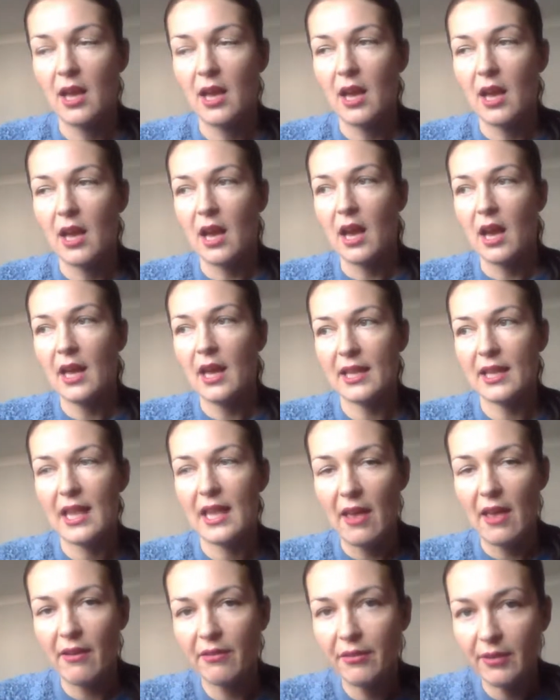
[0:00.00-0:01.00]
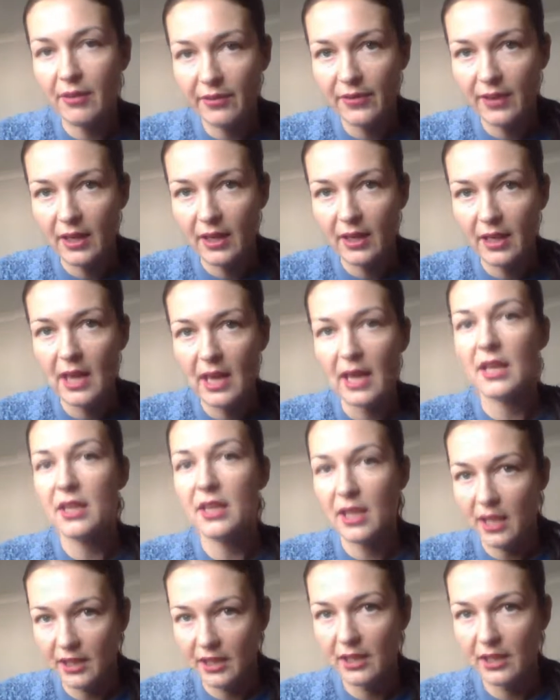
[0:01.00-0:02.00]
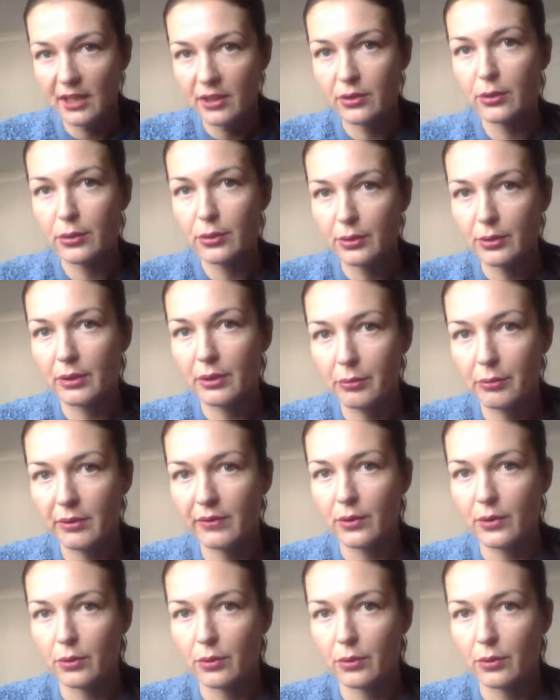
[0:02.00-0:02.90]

I had everything I needed to do the review.